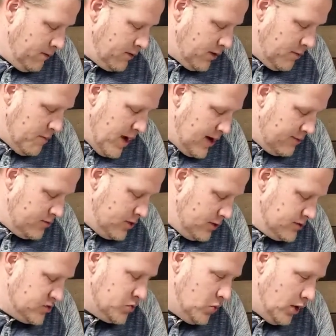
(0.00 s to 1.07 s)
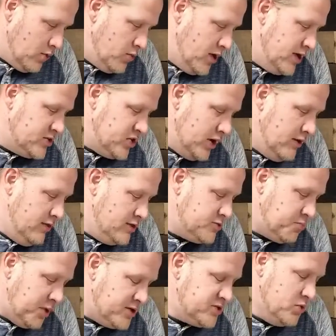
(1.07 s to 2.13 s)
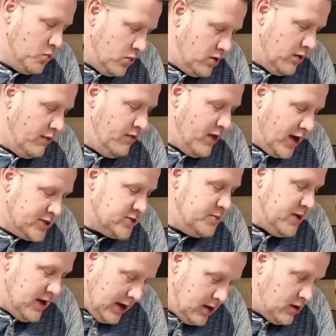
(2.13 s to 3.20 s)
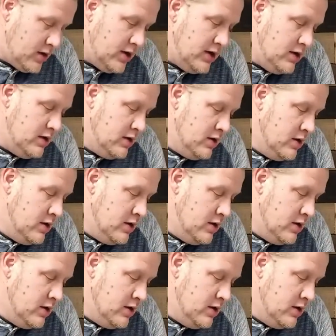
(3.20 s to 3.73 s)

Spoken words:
Command those who are rich in this present world not to be arrogant,